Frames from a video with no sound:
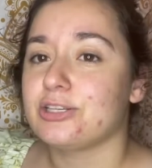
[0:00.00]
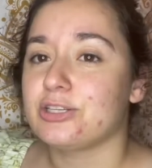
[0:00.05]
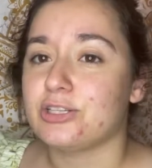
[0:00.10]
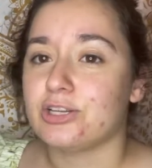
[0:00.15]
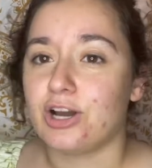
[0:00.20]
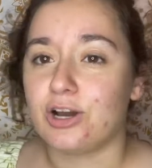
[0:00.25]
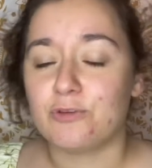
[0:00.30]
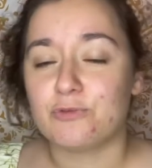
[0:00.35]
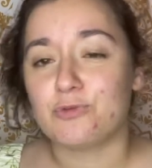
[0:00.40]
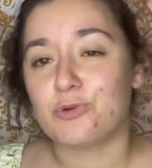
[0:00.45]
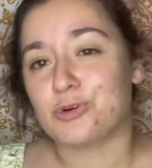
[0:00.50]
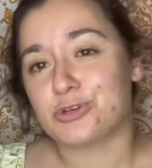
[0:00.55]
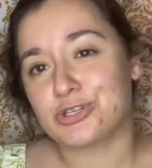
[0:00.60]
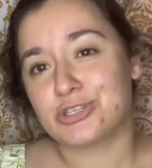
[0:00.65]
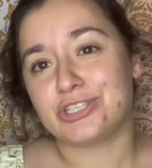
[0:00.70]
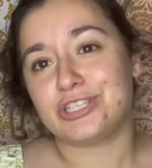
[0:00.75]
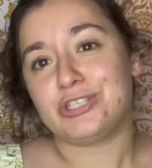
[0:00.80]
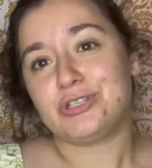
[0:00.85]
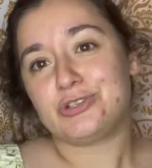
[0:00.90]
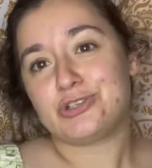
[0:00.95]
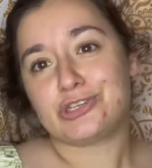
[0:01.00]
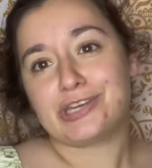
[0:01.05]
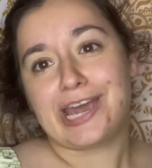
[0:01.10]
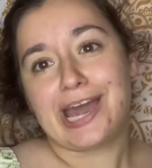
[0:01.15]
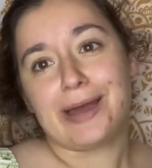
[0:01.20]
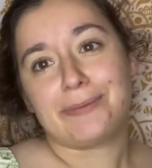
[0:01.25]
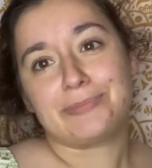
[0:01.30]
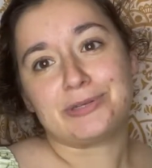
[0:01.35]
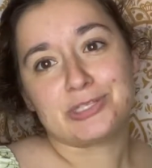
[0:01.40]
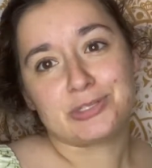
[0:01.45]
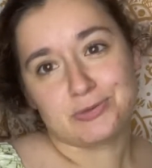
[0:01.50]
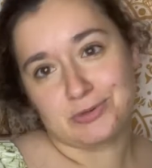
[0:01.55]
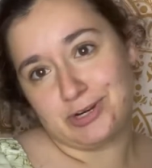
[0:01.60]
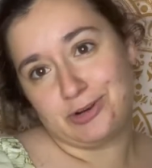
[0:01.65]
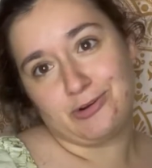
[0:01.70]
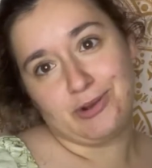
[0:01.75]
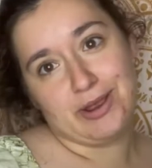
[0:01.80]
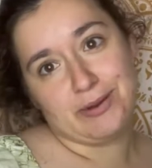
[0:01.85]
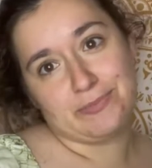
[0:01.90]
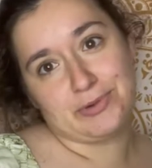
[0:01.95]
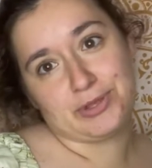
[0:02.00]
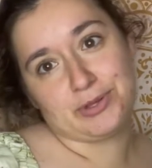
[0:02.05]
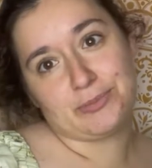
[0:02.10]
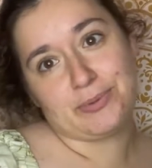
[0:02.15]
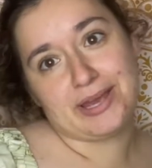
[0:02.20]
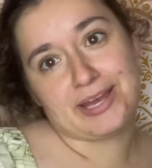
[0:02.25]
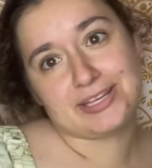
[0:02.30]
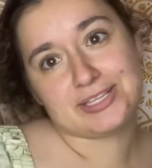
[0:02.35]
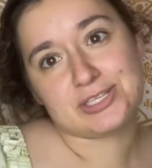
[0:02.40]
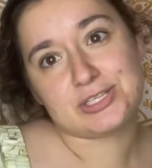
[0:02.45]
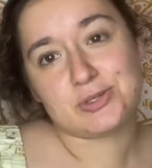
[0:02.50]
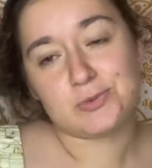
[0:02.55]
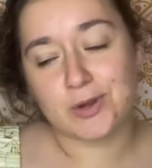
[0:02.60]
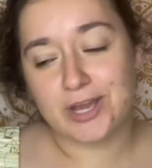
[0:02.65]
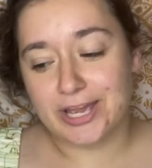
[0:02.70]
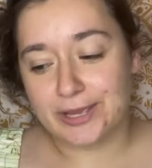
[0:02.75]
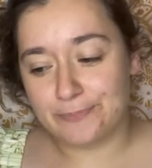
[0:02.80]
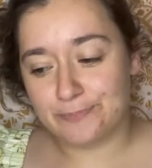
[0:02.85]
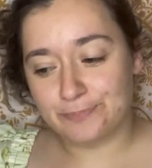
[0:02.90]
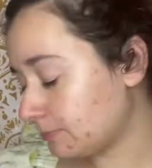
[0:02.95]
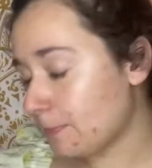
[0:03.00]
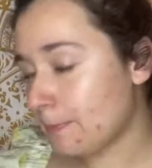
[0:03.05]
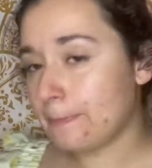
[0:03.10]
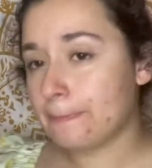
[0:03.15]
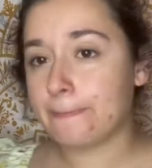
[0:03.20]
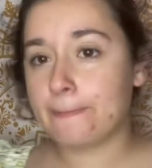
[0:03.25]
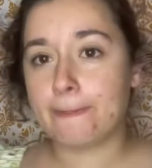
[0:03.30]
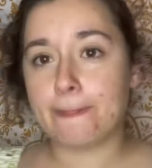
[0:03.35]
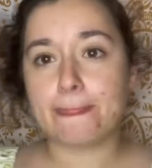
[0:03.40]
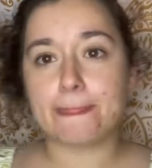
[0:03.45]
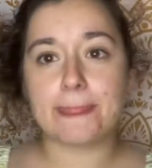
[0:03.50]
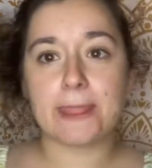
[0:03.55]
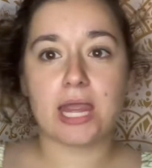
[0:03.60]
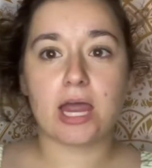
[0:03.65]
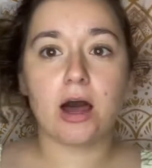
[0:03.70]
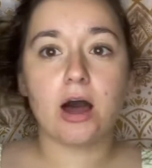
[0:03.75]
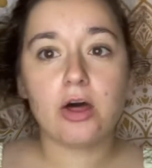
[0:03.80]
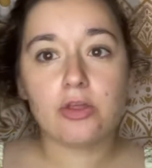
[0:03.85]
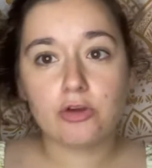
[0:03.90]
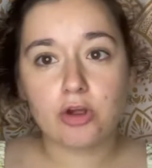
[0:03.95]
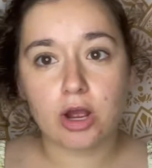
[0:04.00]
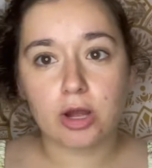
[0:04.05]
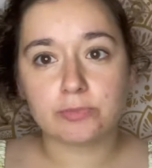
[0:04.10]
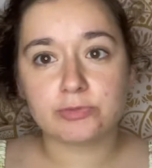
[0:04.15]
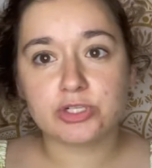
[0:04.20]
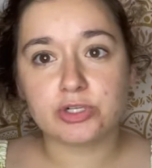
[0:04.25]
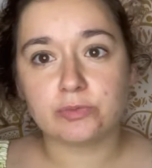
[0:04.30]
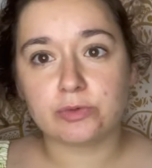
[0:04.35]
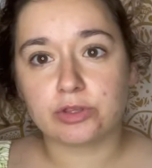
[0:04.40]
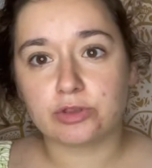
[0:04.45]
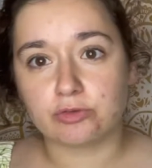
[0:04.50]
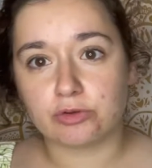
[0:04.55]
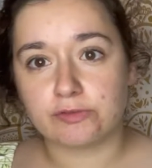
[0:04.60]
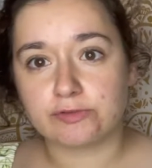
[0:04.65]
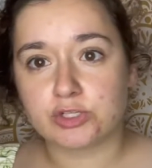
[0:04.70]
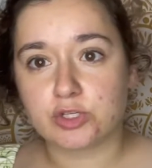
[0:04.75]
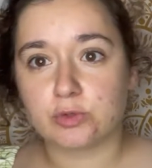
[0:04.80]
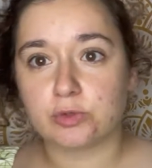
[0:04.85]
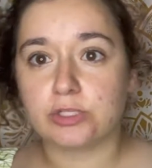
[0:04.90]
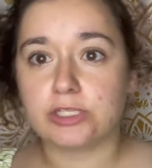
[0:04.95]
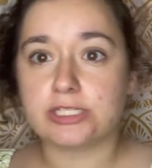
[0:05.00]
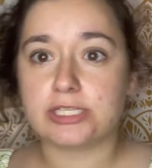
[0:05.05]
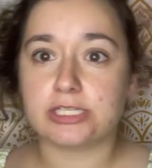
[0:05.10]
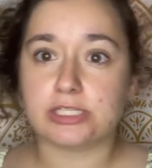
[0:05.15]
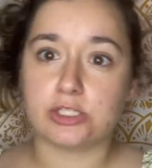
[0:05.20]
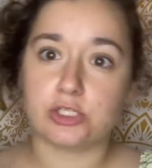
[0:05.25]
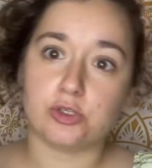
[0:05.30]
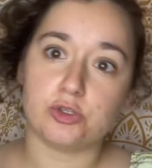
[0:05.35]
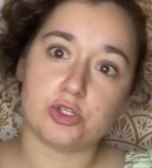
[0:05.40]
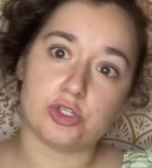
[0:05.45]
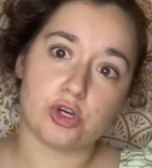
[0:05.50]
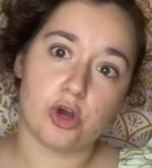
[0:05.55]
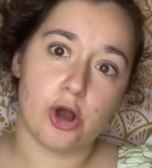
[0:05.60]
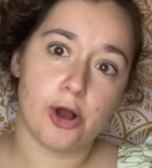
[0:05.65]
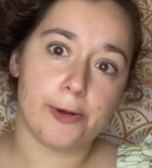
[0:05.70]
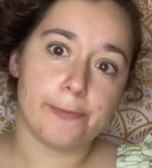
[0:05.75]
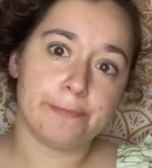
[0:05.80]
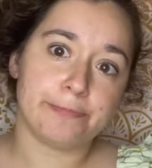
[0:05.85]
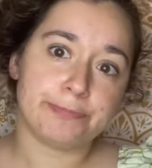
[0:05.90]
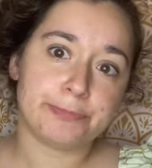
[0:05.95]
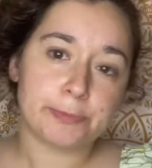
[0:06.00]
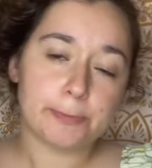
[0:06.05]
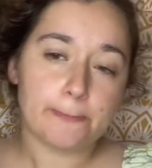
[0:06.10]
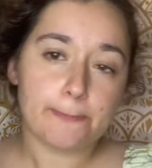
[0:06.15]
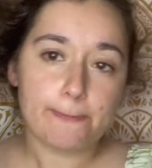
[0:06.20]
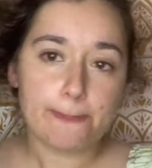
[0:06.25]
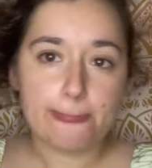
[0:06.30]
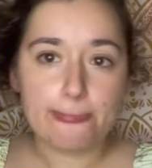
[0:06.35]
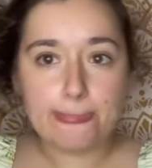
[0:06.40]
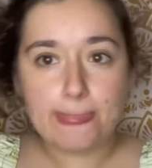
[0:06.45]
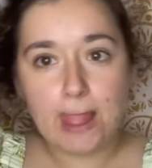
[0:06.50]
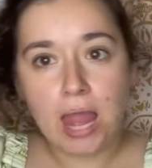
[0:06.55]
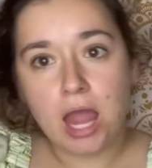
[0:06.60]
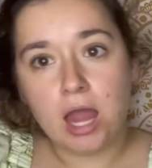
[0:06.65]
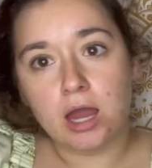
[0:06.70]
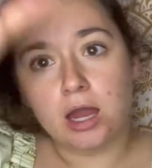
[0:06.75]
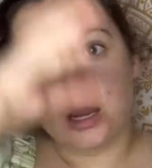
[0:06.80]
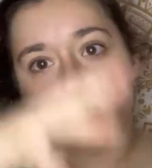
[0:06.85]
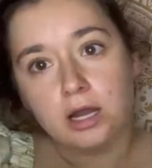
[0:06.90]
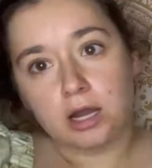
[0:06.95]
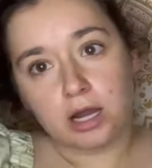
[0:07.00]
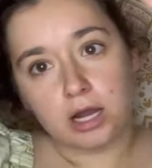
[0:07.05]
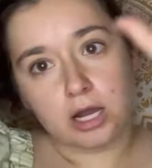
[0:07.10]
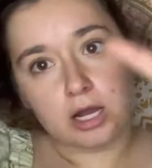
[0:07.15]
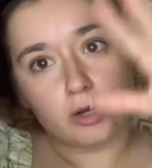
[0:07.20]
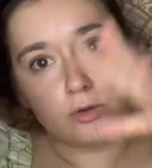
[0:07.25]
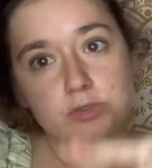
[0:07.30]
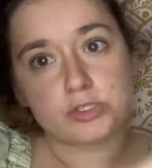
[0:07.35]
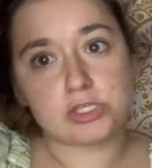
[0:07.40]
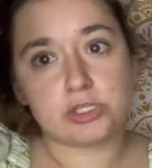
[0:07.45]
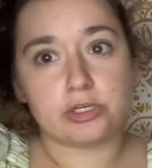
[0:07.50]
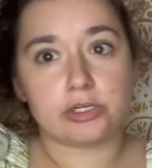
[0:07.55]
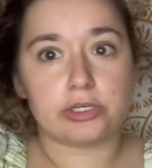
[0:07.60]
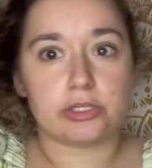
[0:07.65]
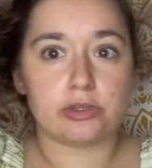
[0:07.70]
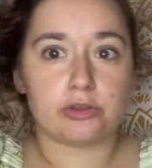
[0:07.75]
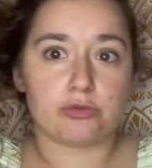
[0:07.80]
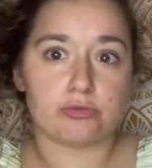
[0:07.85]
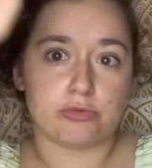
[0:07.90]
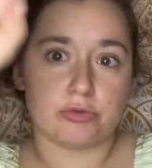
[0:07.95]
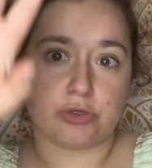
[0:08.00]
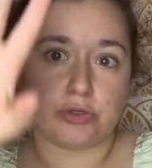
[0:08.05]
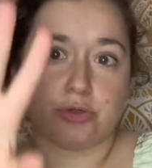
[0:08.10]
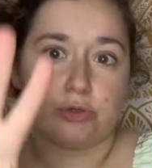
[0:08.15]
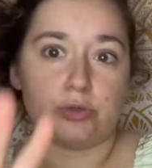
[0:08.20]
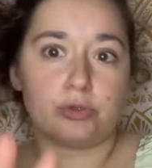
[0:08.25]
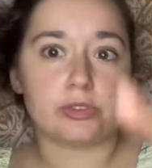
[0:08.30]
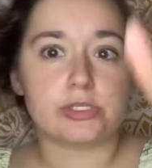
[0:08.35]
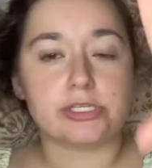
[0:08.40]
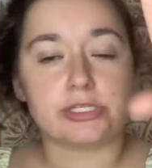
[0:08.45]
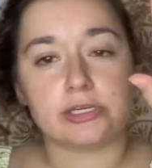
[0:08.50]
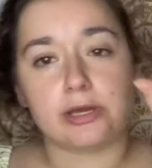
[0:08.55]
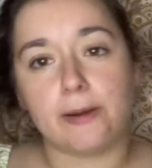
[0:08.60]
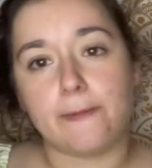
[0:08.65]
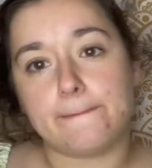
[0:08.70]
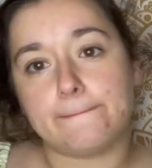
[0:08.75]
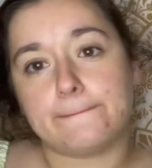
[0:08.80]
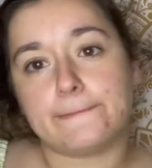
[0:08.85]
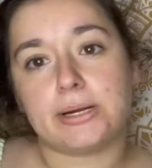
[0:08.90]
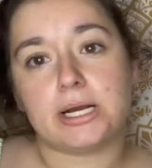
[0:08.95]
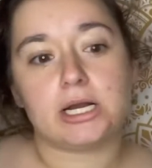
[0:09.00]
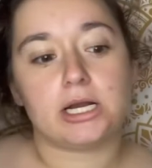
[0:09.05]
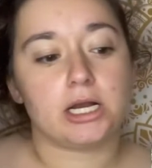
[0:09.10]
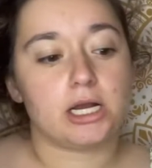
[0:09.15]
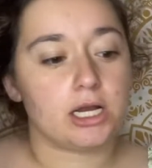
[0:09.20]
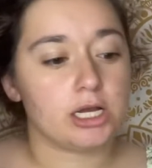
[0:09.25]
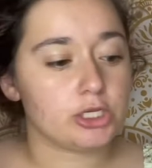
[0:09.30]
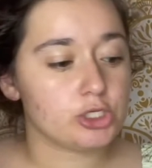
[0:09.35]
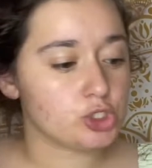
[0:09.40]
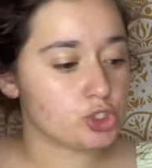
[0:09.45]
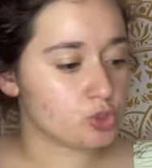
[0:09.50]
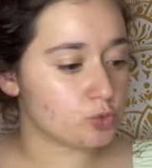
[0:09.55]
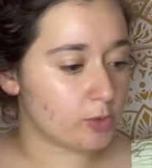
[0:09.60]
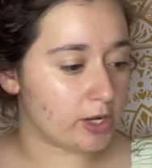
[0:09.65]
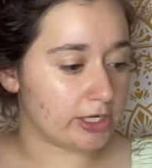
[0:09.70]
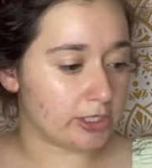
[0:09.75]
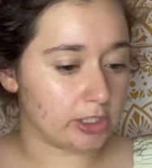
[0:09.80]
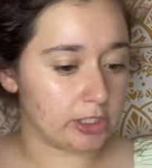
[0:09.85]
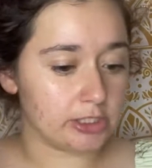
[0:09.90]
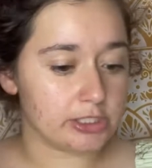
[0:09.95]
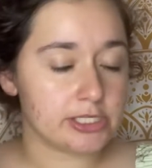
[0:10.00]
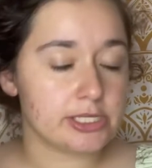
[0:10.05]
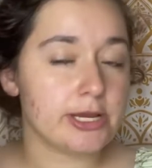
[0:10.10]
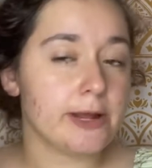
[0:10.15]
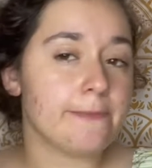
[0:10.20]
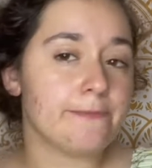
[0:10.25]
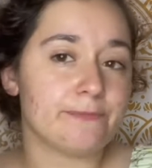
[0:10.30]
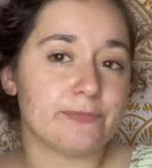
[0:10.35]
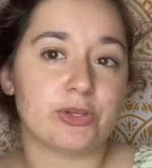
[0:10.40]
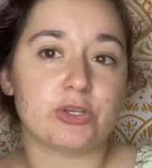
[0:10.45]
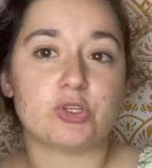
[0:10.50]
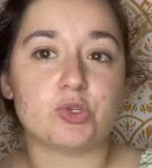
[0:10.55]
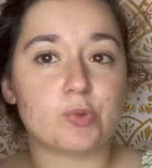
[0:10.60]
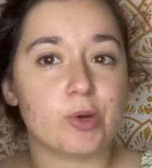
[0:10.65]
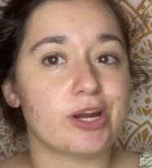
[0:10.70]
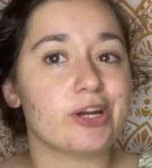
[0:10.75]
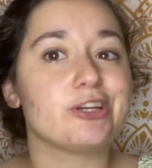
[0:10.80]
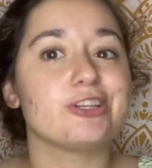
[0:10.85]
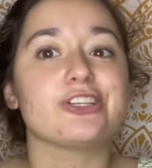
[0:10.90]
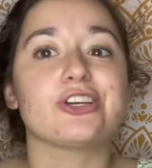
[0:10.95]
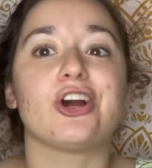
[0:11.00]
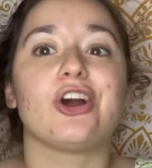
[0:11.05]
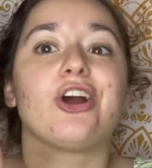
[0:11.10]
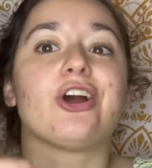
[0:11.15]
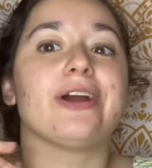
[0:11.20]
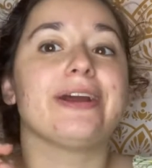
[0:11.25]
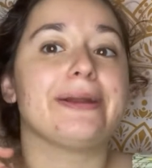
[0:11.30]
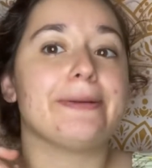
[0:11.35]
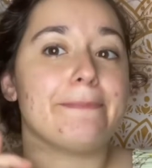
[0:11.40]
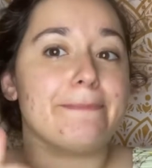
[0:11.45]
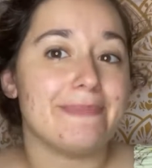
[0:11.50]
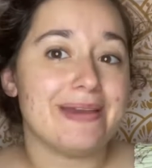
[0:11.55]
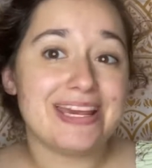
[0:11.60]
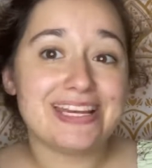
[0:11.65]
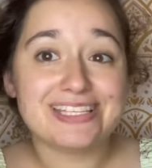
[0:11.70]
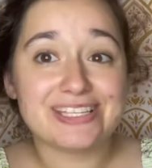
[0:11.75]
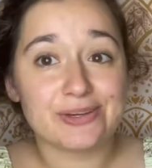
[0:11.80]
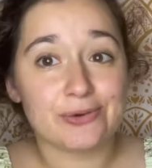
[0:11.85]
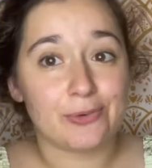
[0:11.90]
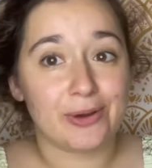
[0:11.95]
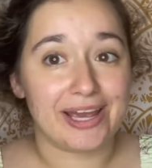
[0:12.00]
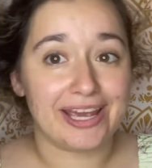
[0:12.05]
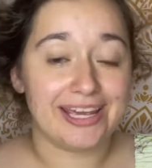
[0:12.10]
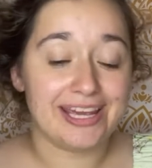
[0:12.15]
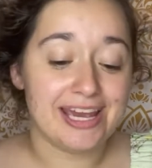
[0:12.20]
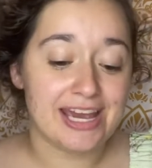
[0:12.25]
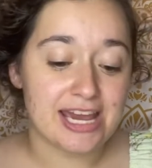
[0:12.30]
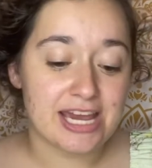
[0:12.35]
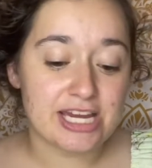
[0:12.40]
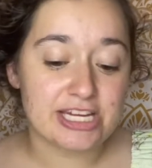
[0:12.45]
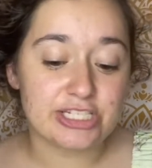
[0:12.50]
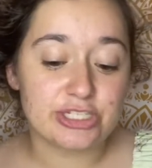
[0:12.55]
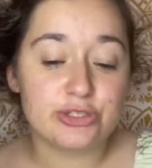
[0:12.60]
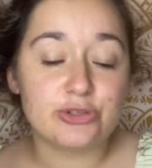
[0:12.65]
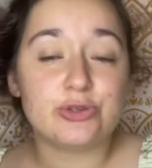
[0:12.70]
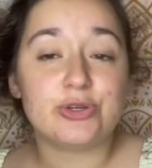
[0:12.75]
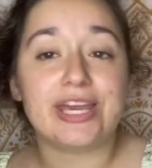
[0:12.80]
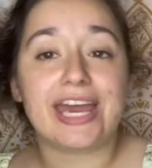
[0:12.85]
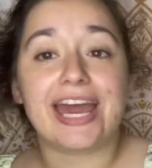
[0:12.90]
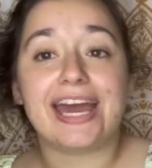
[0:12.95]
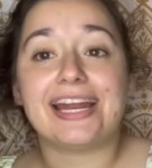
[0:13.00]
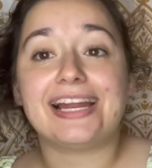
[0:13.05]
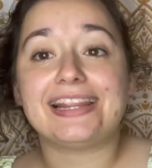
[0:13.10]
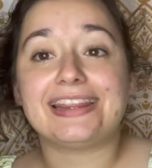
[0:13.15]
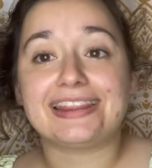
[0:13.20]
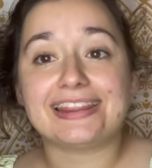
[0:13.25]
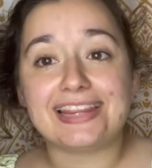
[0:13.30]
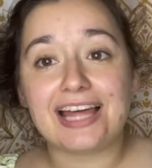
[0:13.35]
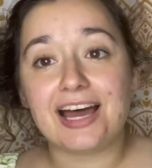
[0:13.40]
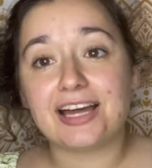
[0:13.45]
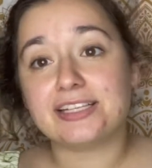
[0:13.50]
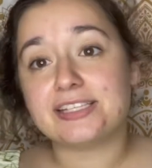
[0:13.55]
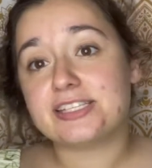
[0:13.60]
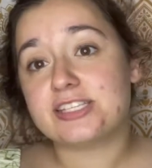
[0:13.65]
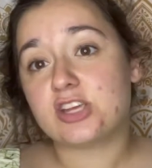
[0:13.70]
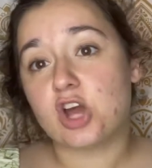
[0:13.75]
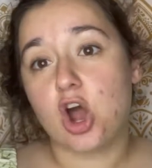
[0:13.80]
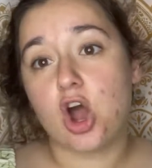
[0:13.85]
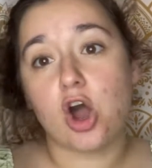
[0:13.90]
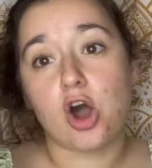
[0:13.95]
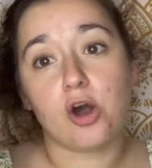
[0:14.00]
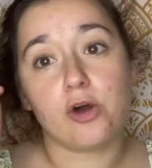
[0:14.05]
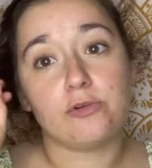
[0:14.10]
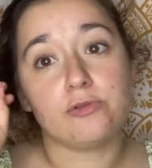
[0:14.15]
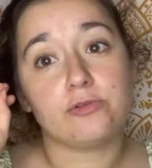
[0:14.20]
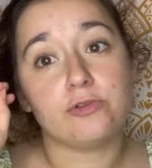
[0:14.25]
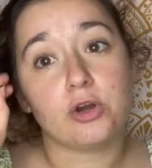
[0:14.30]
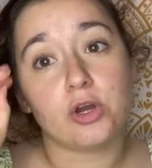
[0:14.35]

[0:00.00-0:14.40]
Unfortunately, usually happens when a grandmother passes away. The other option with thrift stores is you saw, I was looking through some sweaters. Now, sweaters are an amazing way to get lots of,